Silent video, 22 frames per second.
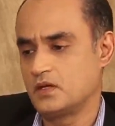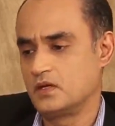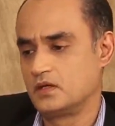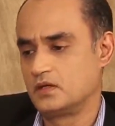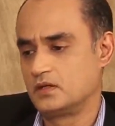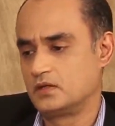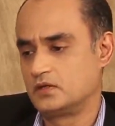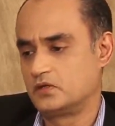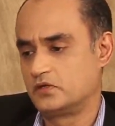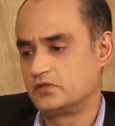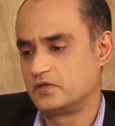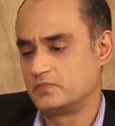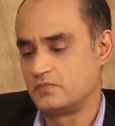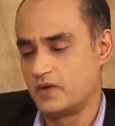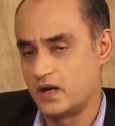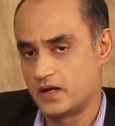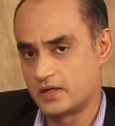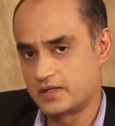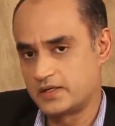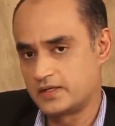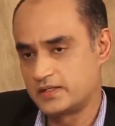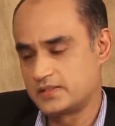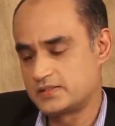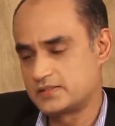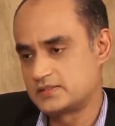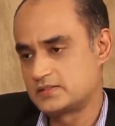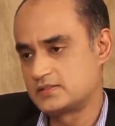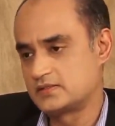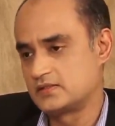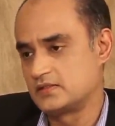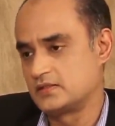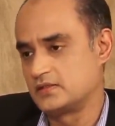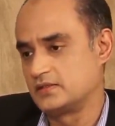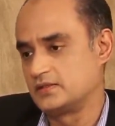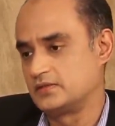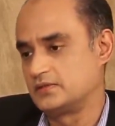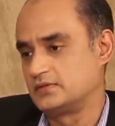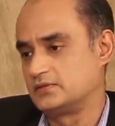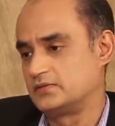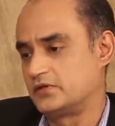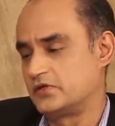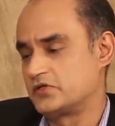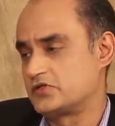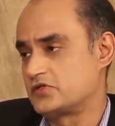On the markets,
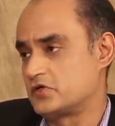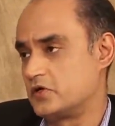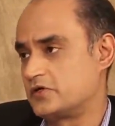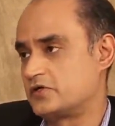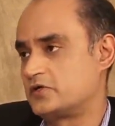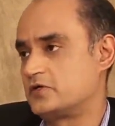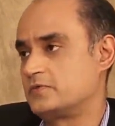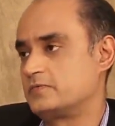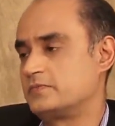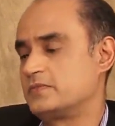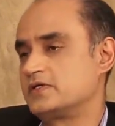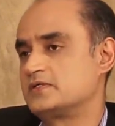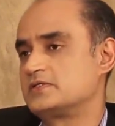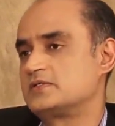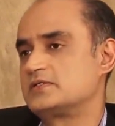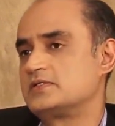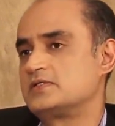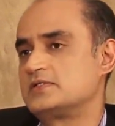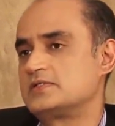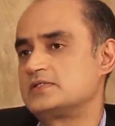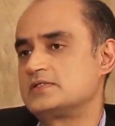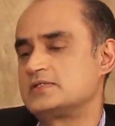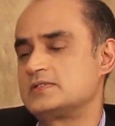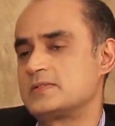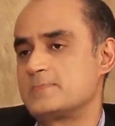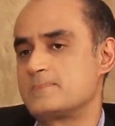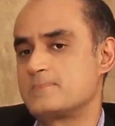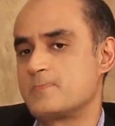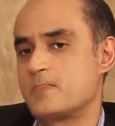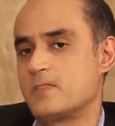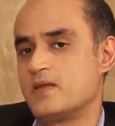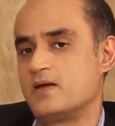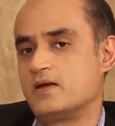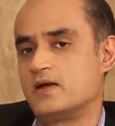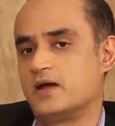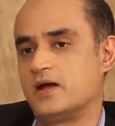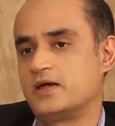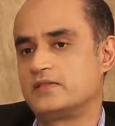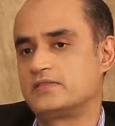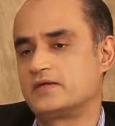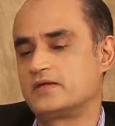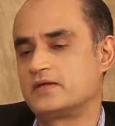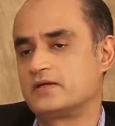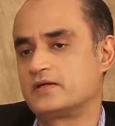on a short-term basis,
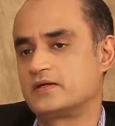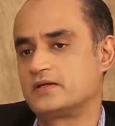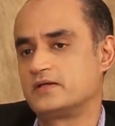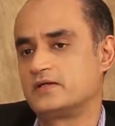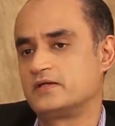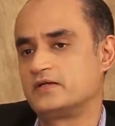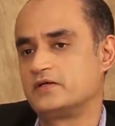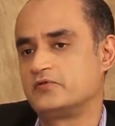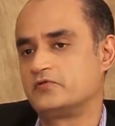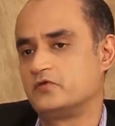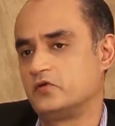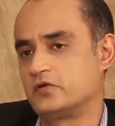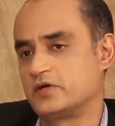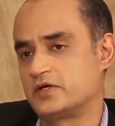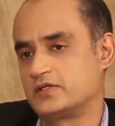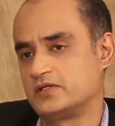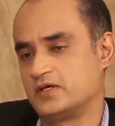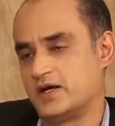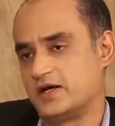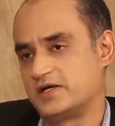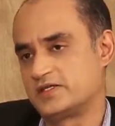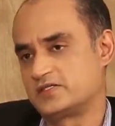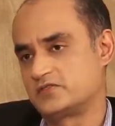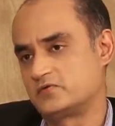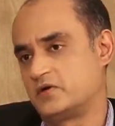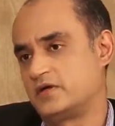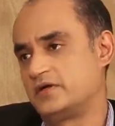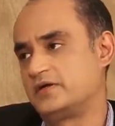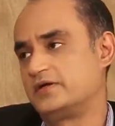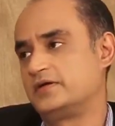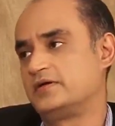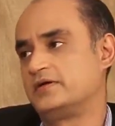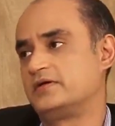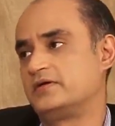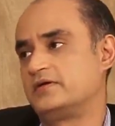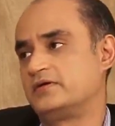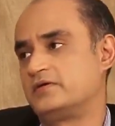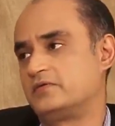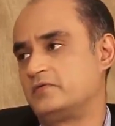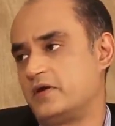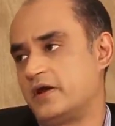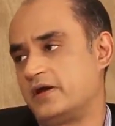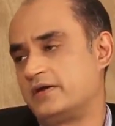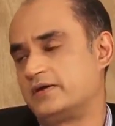I think if you look at the last 1
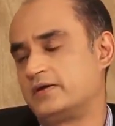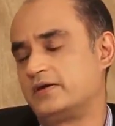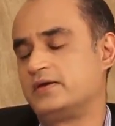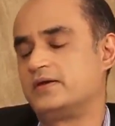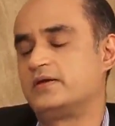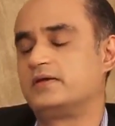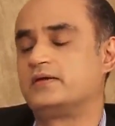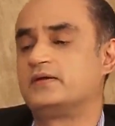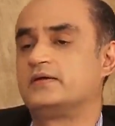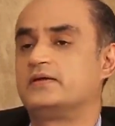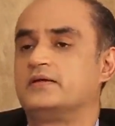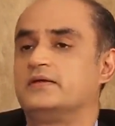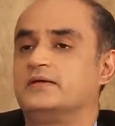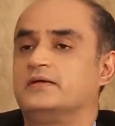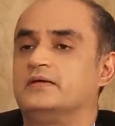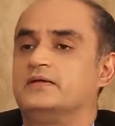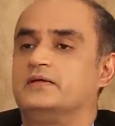year, YTD,